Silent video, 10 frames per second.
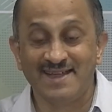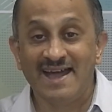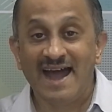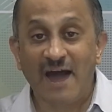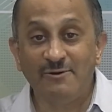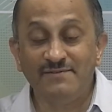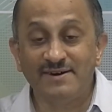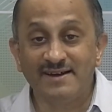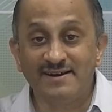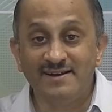
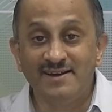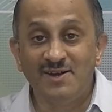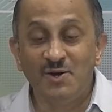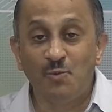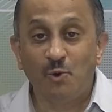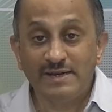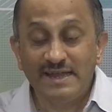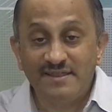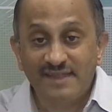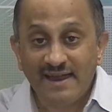However, what
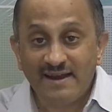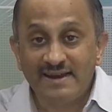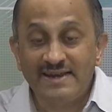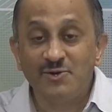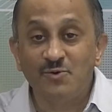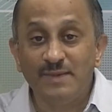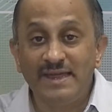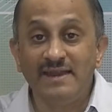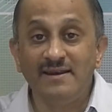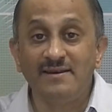exactly do you
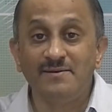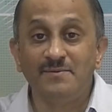mean